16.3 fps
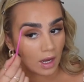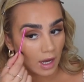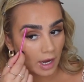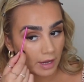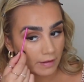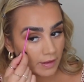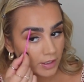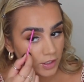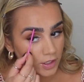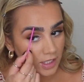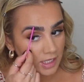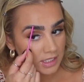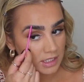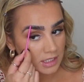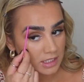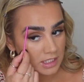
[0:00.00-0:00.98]
And then you
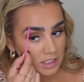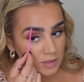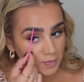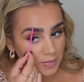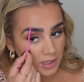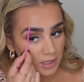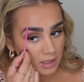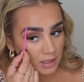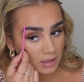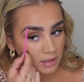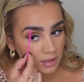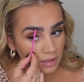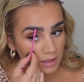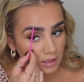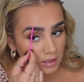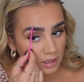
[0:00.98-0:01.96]
get to this bit
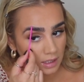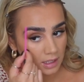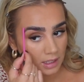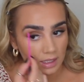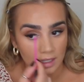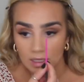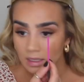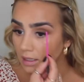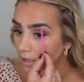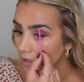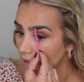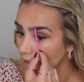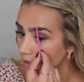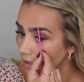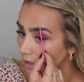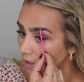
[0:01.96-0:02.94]
here,
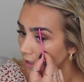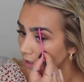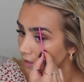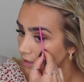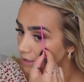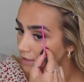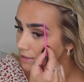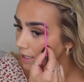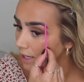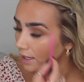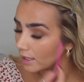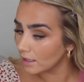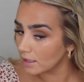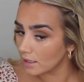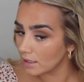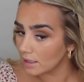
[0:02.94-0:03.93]
and there's
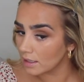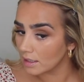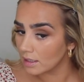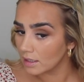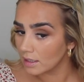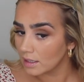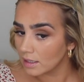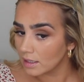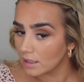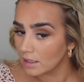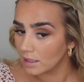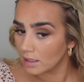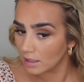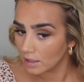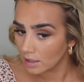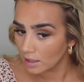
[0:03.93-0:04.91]
like
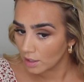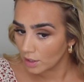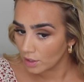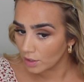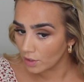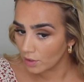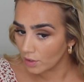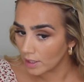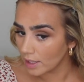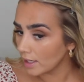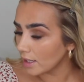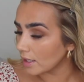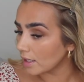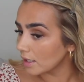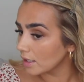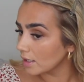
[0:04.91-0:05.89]
no
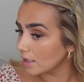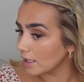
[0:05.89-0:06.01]
hair.